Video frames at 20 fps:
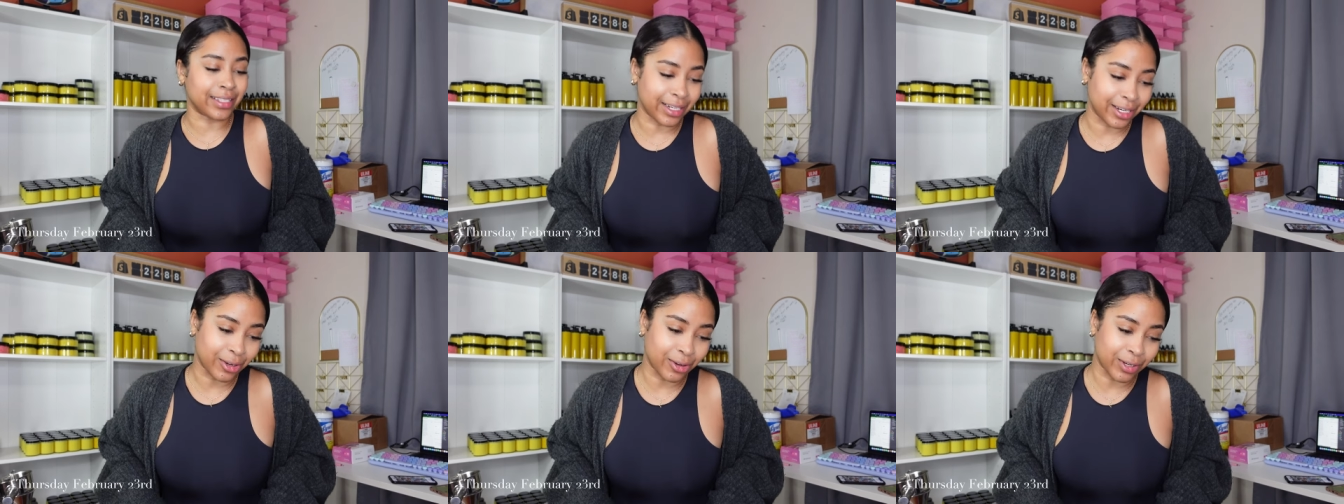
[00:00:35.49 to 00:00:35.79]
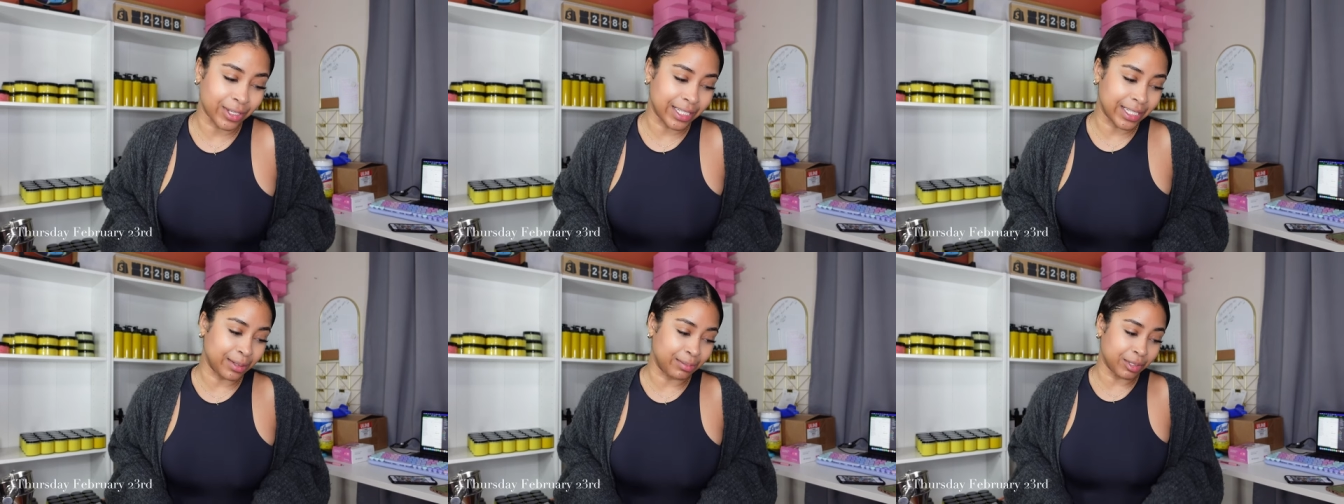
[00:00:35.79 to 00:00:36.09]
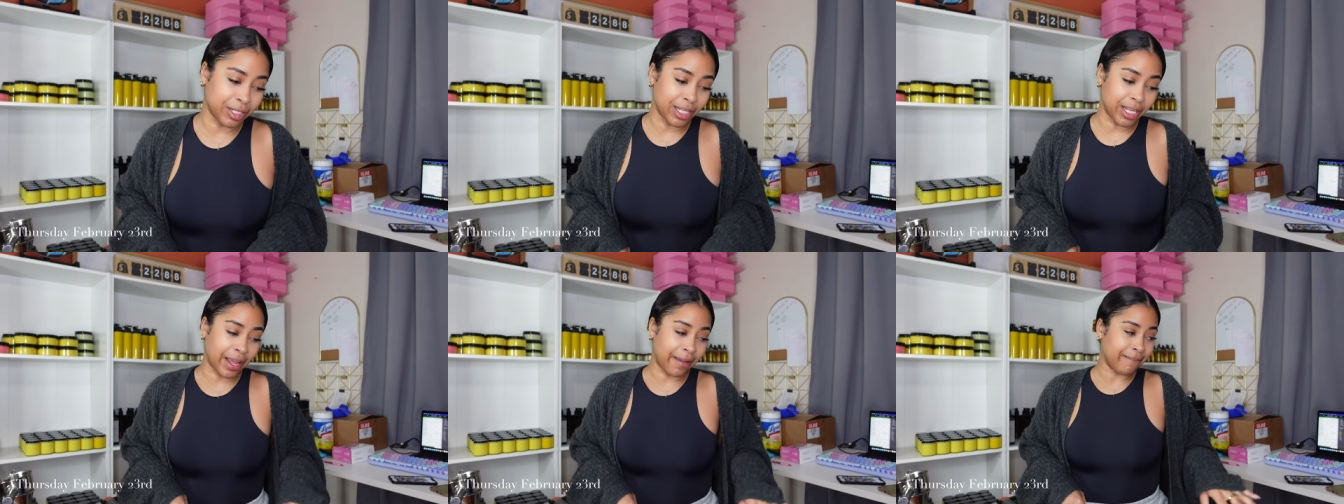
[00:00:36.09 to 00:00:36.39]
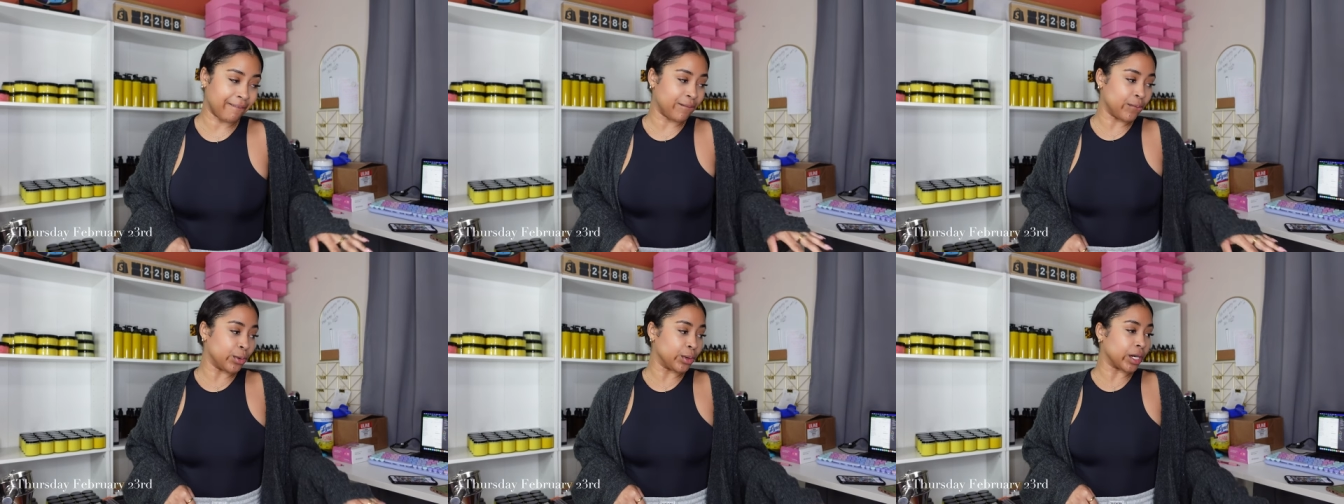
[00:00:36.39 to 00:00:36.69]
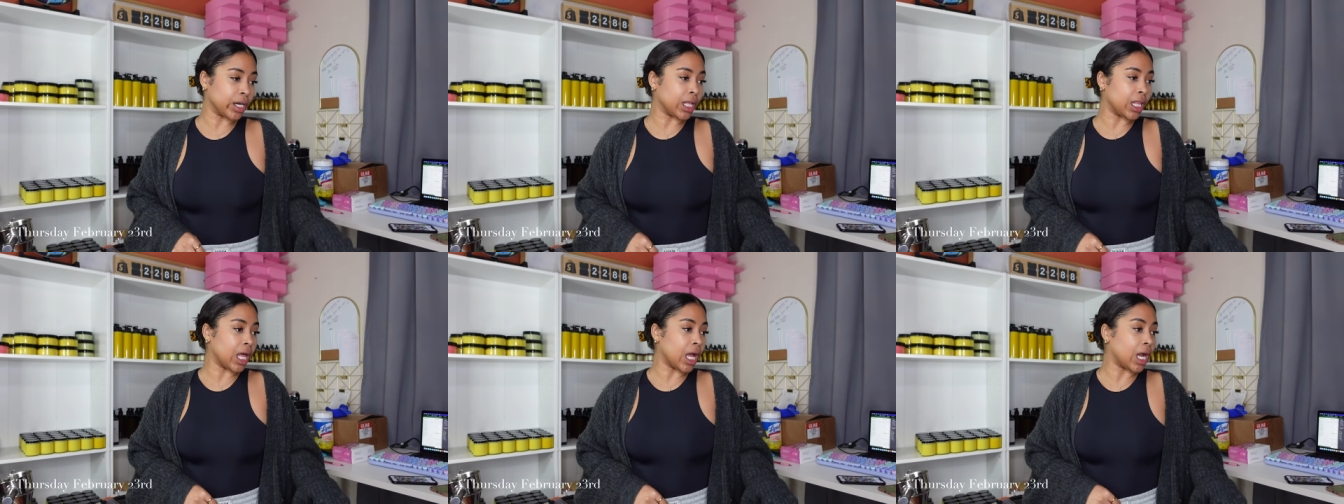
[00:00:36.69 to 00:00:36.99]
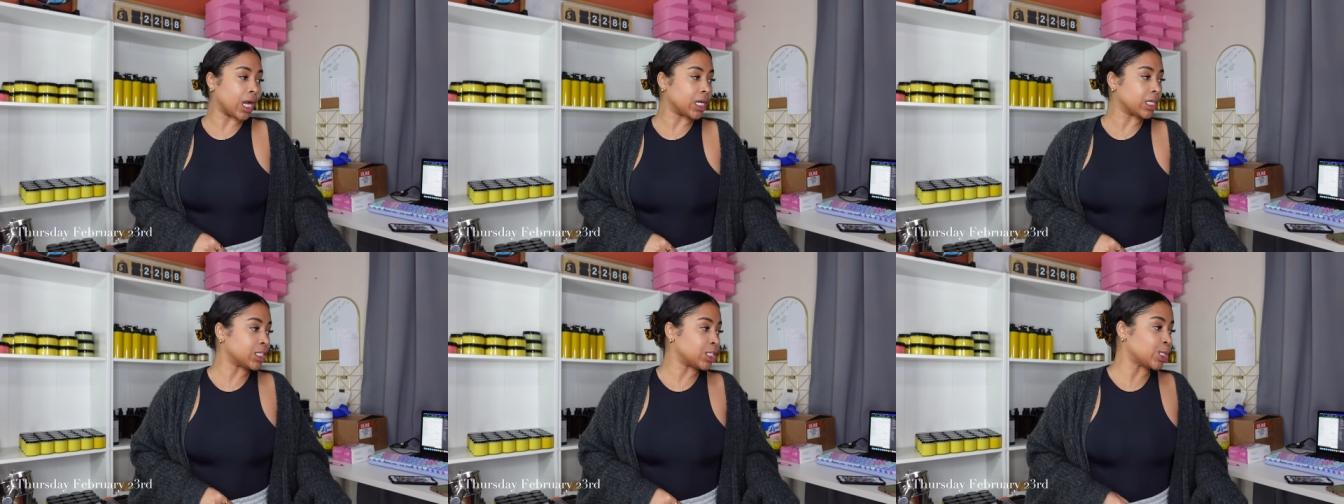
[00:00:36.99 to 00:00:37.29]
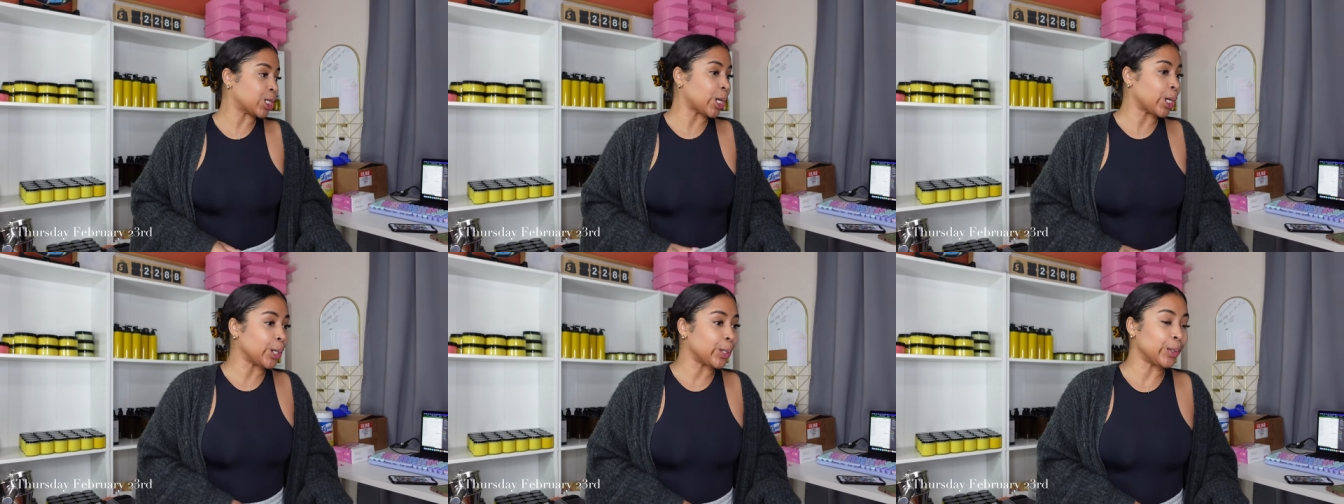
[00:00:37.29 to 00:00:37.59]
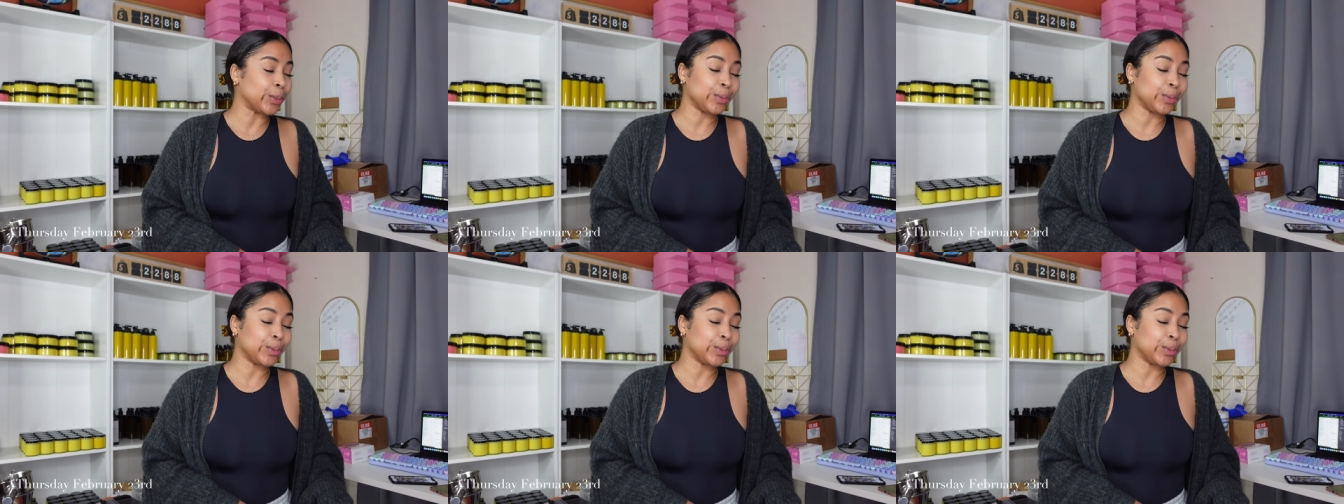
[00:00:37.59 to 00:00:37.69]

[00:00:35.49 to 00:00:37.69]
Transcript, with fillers: didn't go to sleep till like 4 o'clock, so